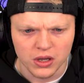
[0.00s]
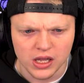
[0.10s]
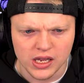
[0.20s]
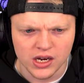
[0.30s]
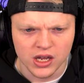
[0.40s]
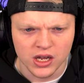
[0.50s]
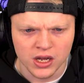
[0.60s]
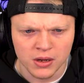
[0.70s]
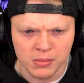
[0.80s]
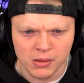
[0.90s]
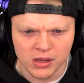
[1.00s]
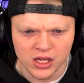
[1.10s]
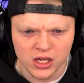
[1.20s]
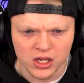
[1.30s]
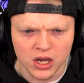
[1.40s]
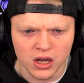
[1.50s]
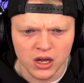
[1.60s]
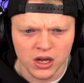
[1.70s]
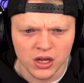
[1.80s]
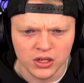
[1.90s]
And maybe,
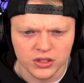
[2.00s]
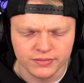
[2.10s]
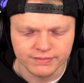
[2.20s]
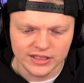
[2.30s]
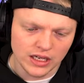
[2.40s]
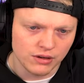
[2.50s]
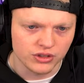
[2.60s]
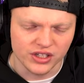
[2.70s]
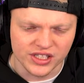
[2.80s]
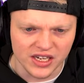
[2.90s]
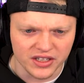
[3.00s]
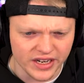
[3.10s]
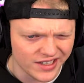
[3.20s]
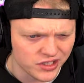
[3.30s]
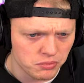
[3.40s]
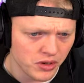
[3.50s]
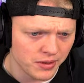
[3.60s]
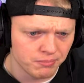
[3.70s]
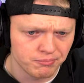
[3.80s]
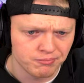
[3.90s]
I was going to say dicks, but
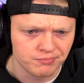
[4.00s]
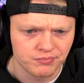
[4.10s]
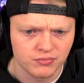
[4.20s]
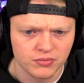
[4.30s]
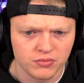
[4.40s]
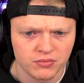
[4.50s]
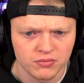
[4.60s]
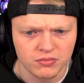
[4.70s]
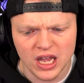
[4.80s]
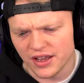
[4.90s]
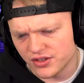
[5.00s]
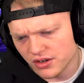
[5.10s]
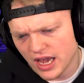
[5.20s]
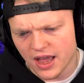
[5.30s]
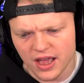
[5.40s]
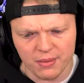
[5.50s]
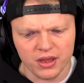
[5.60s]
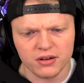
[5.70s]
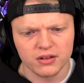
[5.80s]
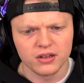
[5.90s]
nice. Okay, I
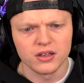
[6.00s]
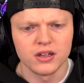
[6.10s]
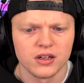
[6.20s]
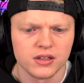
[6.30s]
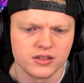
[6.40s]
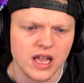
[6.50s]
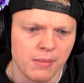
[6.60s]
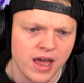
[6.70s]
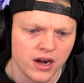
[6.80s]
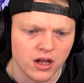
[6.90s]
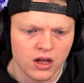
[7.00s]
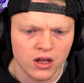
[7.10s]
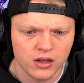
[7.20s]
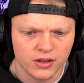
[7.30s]
mean, it's not bad at all.